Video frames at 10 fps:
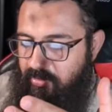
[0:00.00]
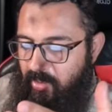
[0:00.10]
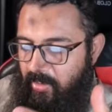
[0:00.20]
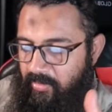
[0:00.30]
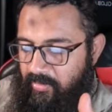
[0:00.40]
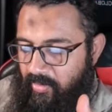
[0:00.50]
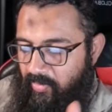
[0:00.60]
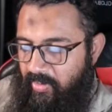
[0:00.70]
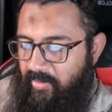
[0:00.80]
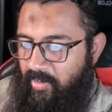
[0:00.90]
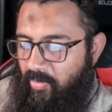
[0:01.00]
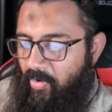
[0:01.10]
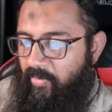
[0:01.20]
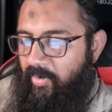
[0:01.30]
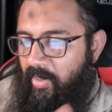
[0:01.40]
then generating the
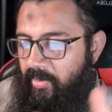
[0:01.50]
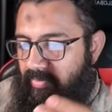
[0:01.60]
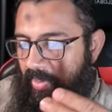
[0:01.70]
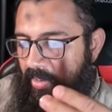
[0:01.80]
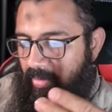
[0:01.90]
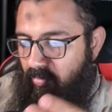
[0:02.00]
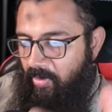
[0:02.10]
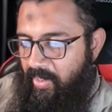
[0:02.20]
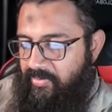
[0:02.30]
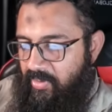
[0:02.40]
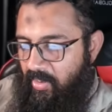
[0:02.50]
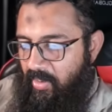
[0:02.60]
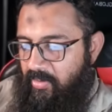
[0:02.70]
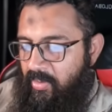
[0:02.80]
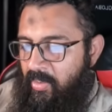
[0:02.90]
content, then immunizing
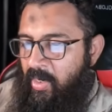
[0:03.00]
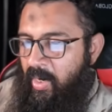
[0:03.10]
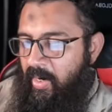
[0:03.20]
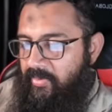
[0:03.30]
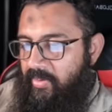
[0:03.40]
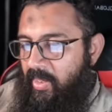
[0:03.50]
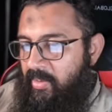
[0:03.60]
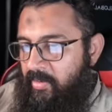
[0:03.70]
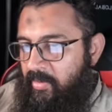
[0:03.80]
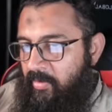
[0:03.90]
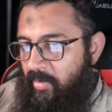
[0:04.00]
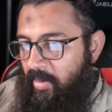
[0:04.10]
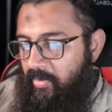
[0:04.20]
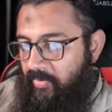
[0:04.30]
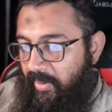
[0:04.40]
it, and then
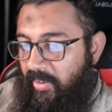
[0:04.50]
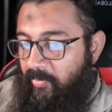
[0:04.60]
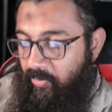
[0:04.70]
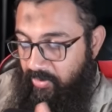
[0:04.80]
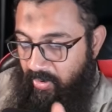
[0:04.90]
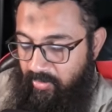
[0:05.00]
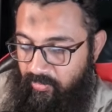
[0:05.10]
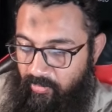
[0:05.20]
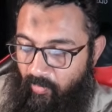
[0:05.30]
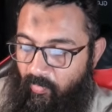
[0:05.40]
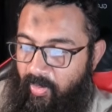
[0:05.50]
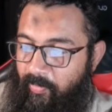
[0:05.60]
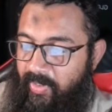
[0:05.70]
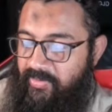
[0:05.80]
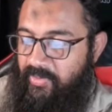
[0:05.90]
directly pushing it to your
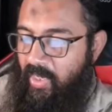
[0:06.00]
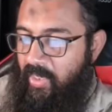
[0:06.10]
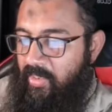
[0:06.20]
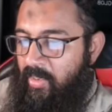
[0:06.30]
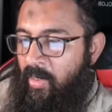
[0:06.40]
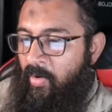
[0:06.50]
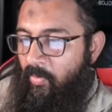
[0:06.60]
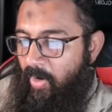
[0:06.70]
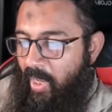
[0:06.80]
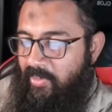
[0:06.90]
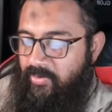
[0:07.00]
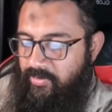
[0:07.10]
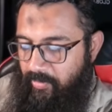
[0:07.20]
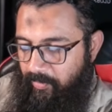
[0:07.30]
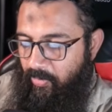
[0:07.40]
WordPress site. We also
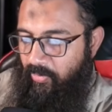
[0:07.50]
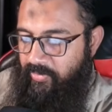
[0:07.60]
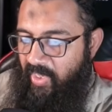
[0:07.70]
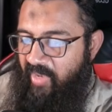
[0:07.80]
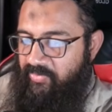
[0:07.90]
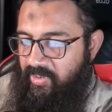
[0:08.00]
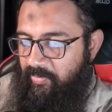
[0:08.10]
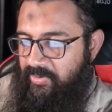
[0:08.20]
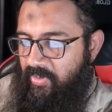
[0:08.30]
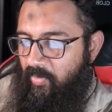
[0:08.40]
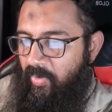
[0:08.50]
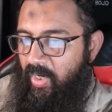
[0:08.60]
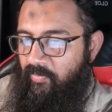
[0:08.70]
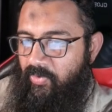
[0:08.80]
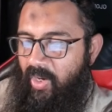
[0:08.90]
support the MCP server
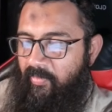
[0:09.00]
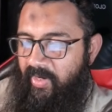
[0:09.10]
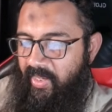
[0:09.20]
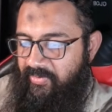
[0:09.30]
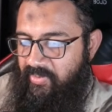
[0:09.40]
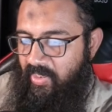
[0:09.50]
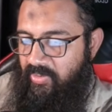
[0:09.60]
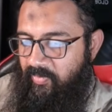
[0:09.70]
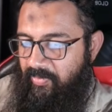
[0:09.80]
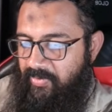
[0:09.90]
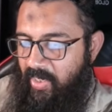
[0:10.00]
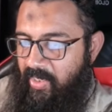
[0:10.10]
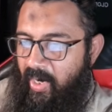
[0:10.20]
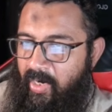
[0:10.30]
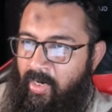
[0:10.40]
if you have a Next.js
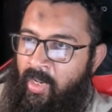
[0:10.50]
website, and